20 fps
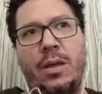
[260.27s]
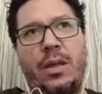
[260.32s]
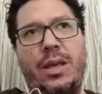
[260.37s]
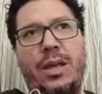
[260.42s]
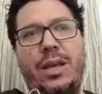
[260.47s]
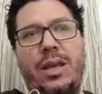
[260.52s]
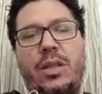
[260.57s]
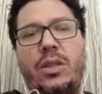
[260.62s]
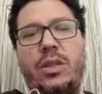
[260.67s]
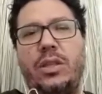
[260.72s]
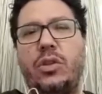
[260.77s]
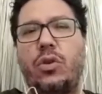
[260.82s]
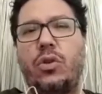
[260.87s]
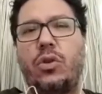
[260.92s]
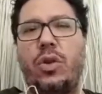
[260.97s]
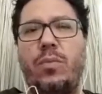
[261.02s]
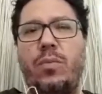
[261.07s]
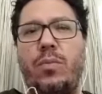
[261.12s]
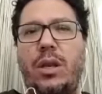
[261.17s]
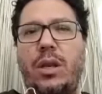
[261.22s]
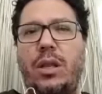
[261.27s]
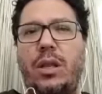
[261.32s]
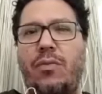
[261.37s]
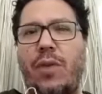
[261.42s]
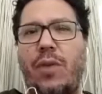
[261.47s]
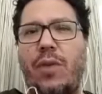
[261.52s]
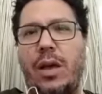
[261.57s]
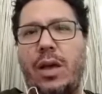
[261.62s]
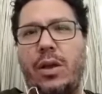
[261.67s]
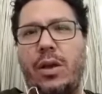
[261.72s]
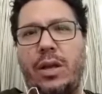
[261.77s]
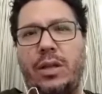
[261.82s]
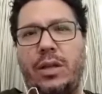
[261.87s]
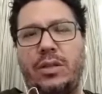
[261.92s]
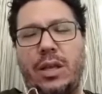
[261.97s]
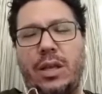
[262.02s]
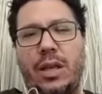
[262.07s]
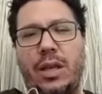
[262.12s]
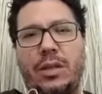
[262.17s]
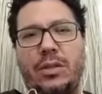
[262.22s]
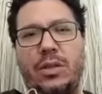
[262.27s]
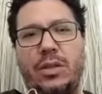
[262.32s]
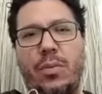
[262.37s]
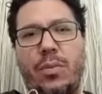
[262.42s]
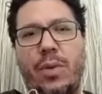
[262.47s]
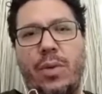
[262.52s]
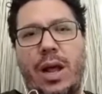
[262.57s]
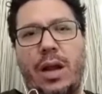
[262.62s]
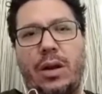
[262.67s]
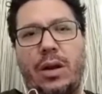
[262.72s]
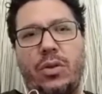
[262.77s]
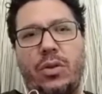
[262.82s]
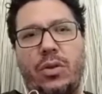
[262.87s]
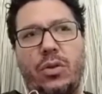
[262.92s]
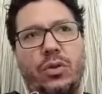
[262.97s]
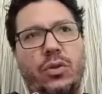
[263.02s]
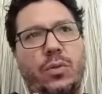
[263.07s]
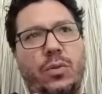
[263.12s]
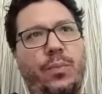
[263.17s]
indiscriminate violence against the barrios,